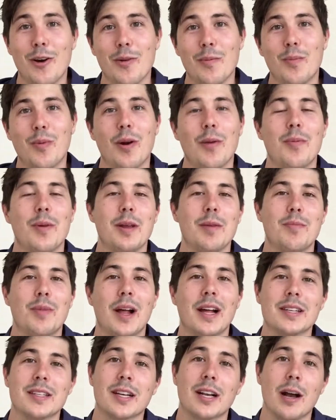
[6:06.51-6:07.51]
On Property
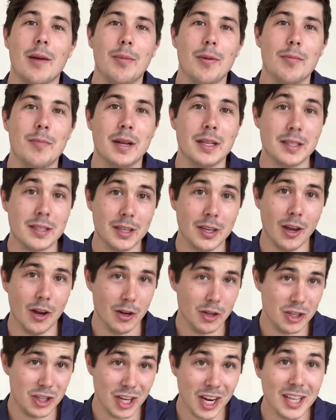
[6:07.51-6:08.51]
Plus a couple of months ago
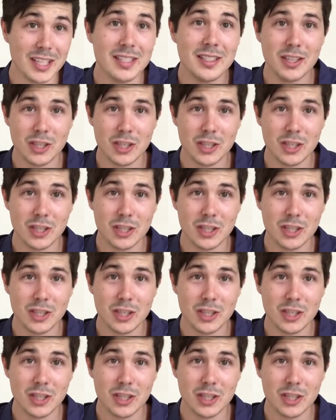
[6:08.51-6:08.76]
just